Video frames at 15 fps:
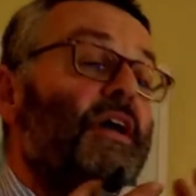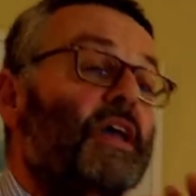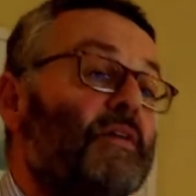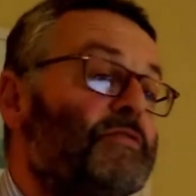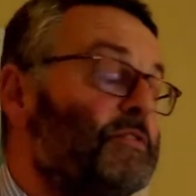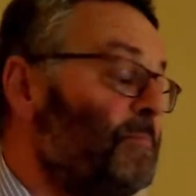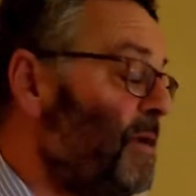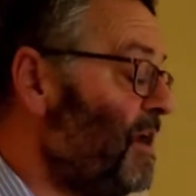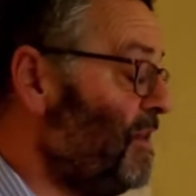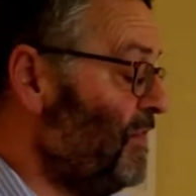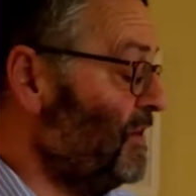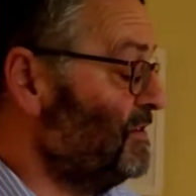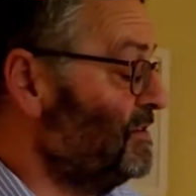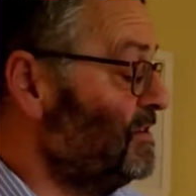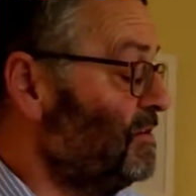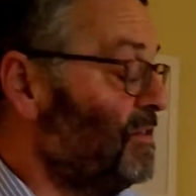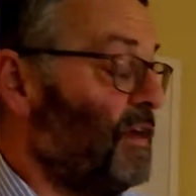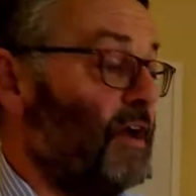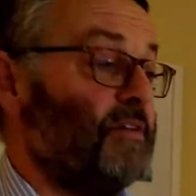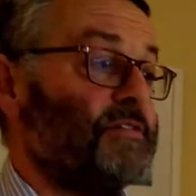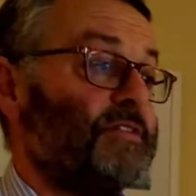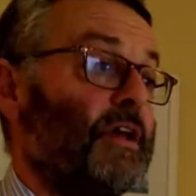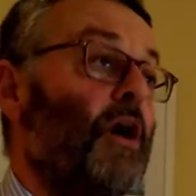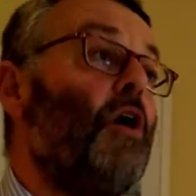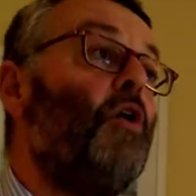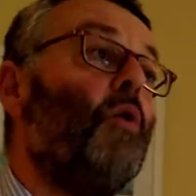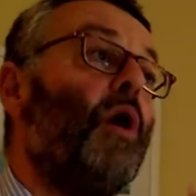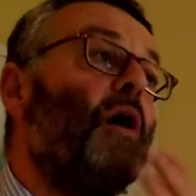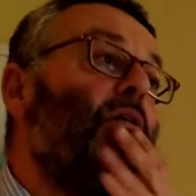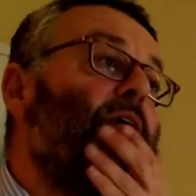Even the better thing to do there is say,
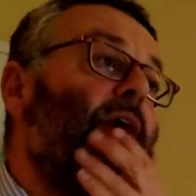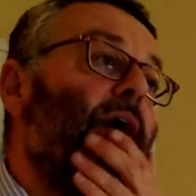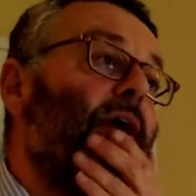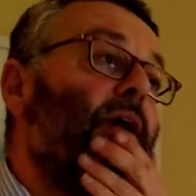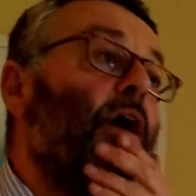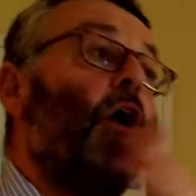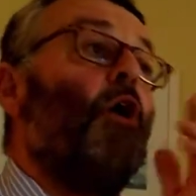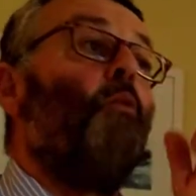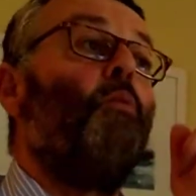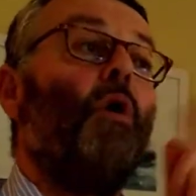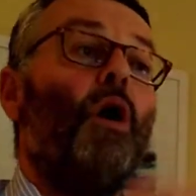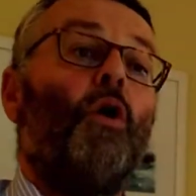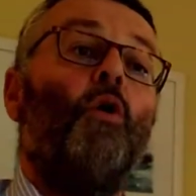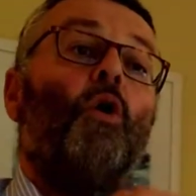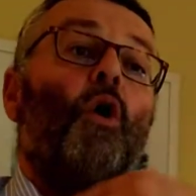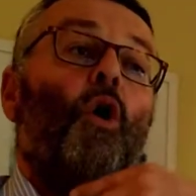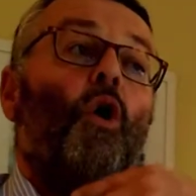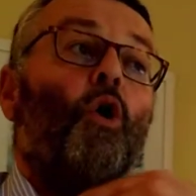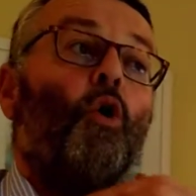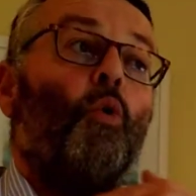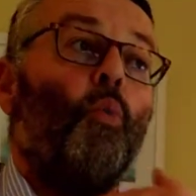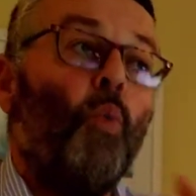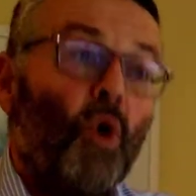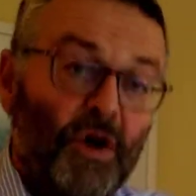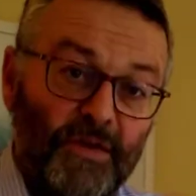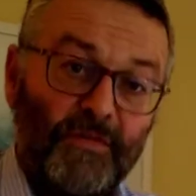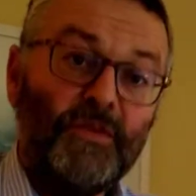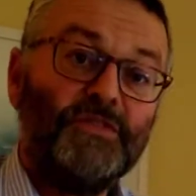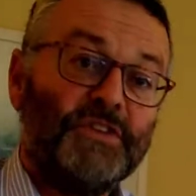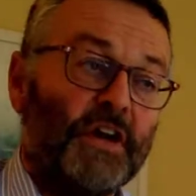okay, well, what
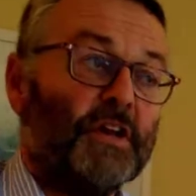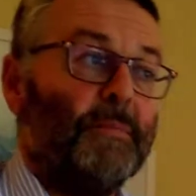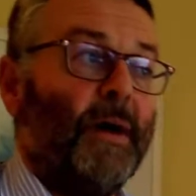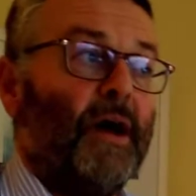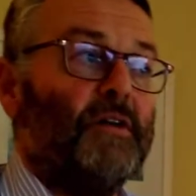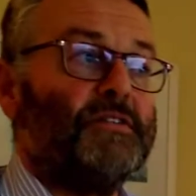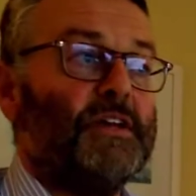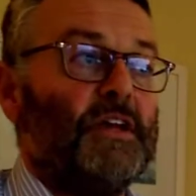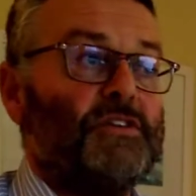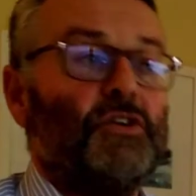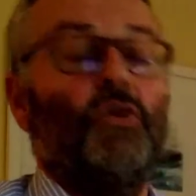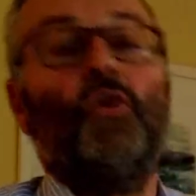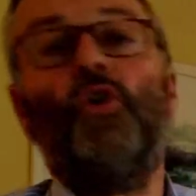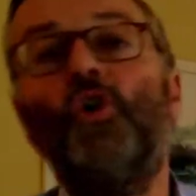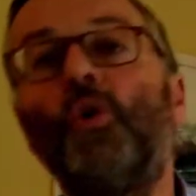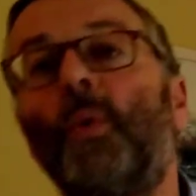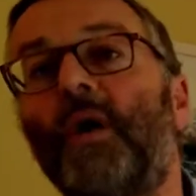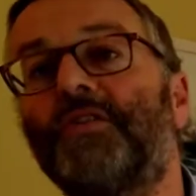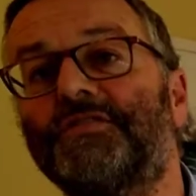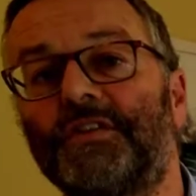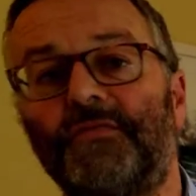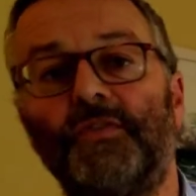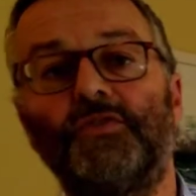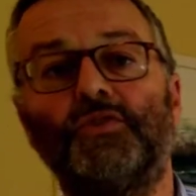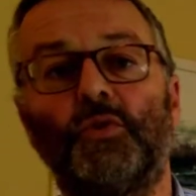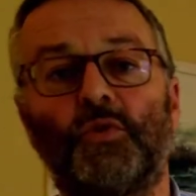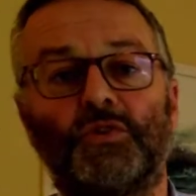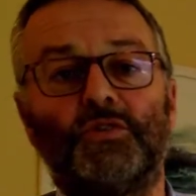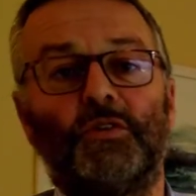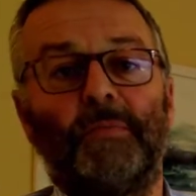have you done about it? Or who else have you
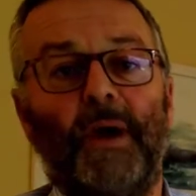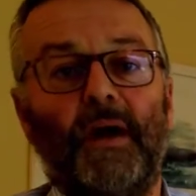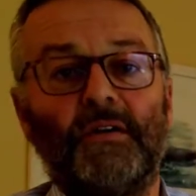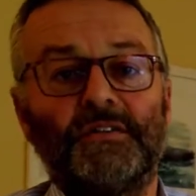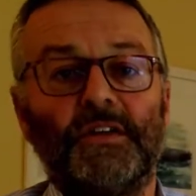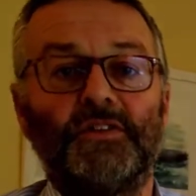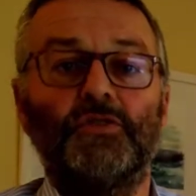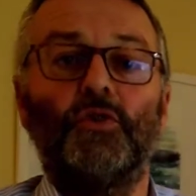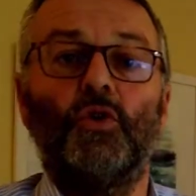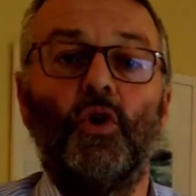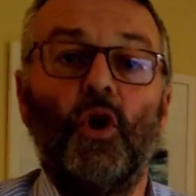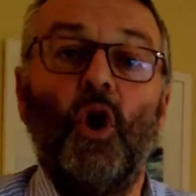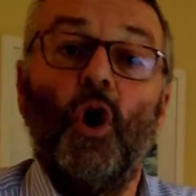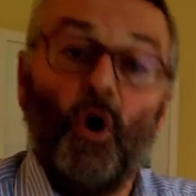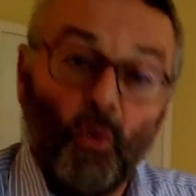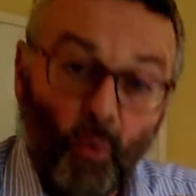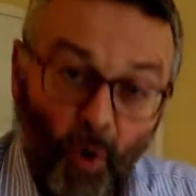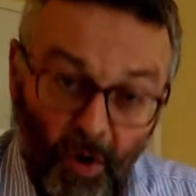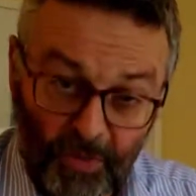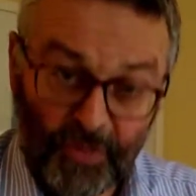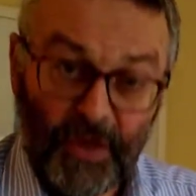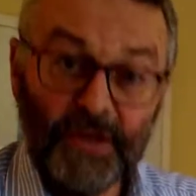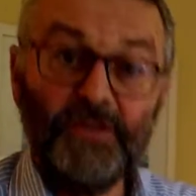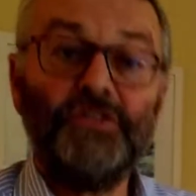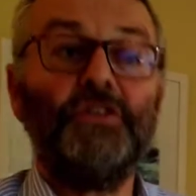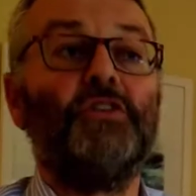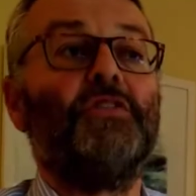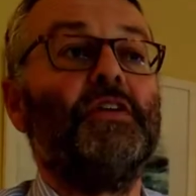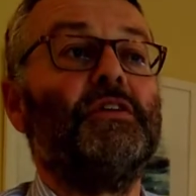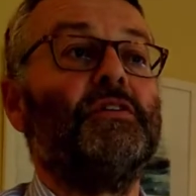talked to about it? Or what things
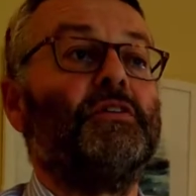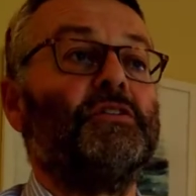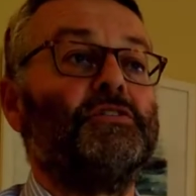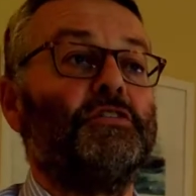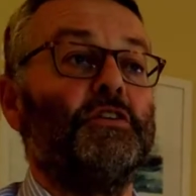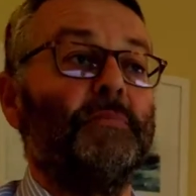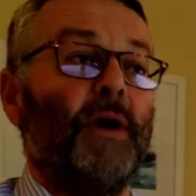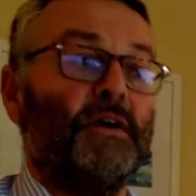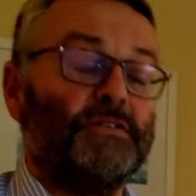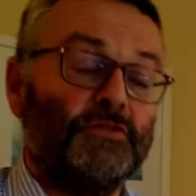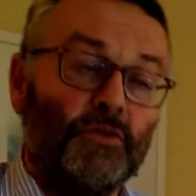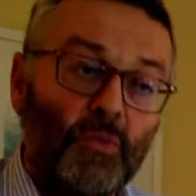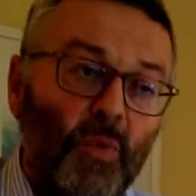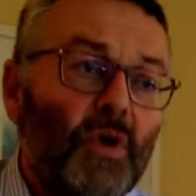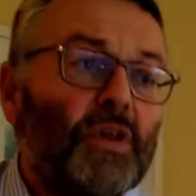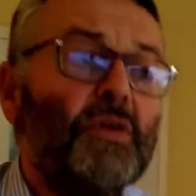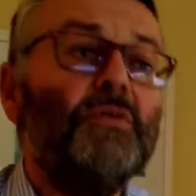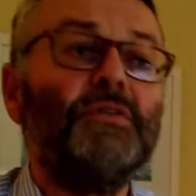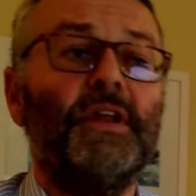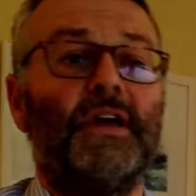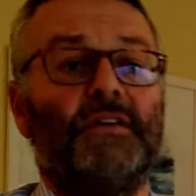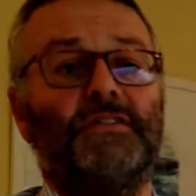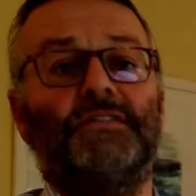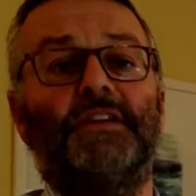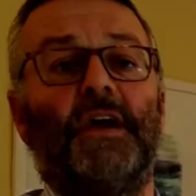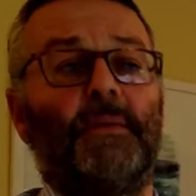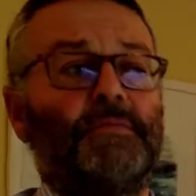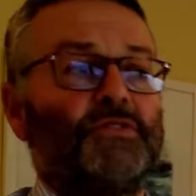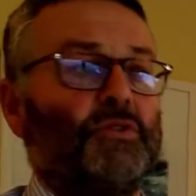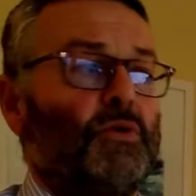do you think you could do about it? Or what are your next
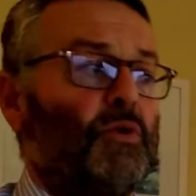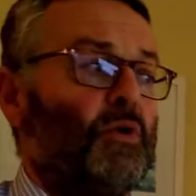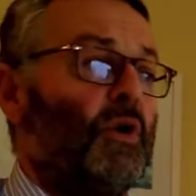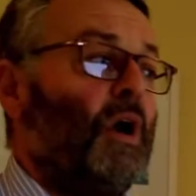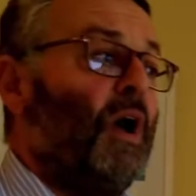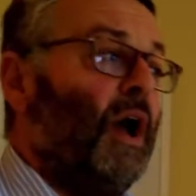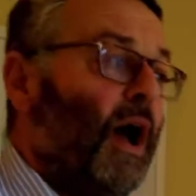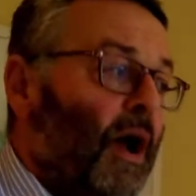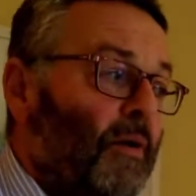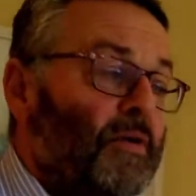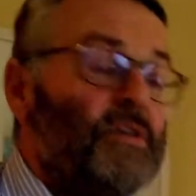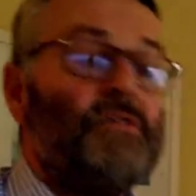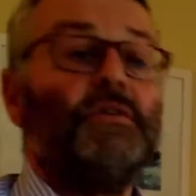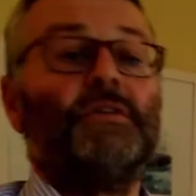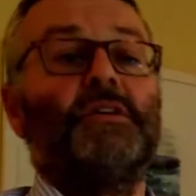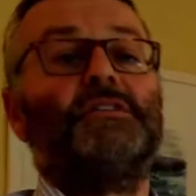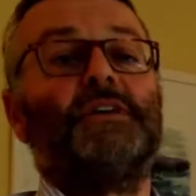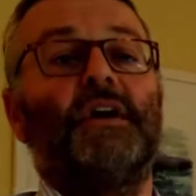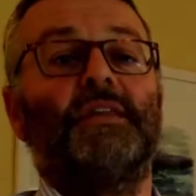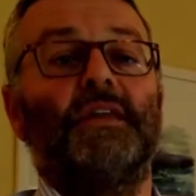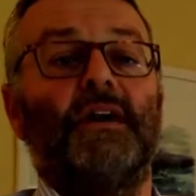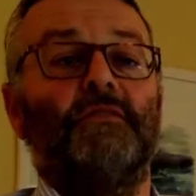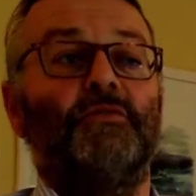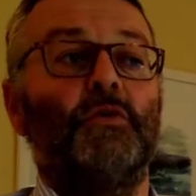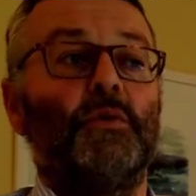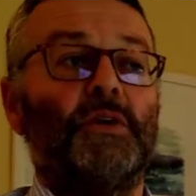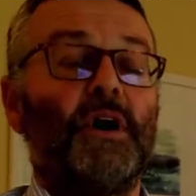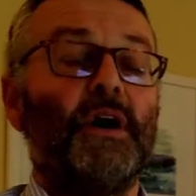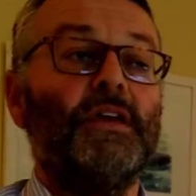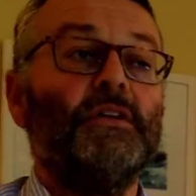steps? Or how are you going to take that forward?